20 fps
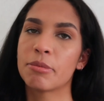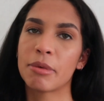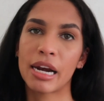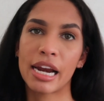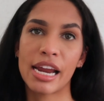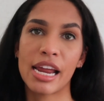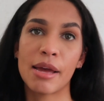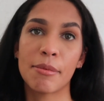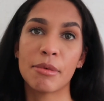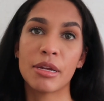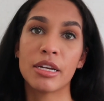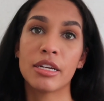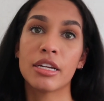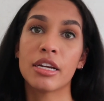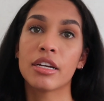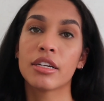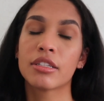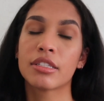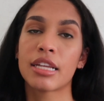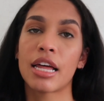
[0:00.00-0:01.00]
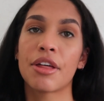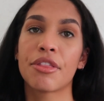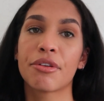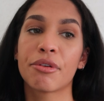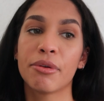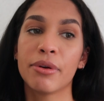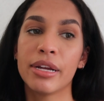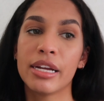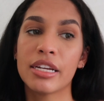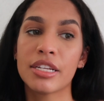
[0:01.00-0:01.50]
but I am in South
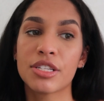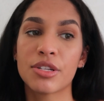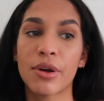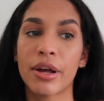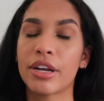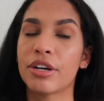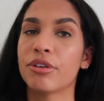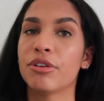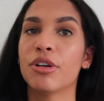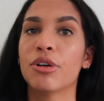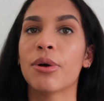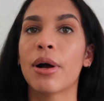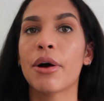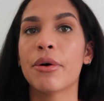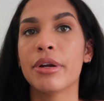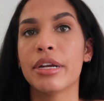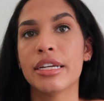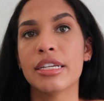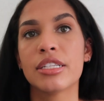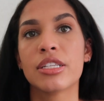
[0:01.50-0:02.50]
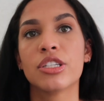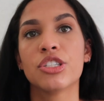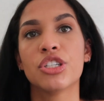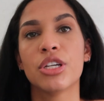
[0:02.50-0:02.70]
Korea, so I don't know how it is.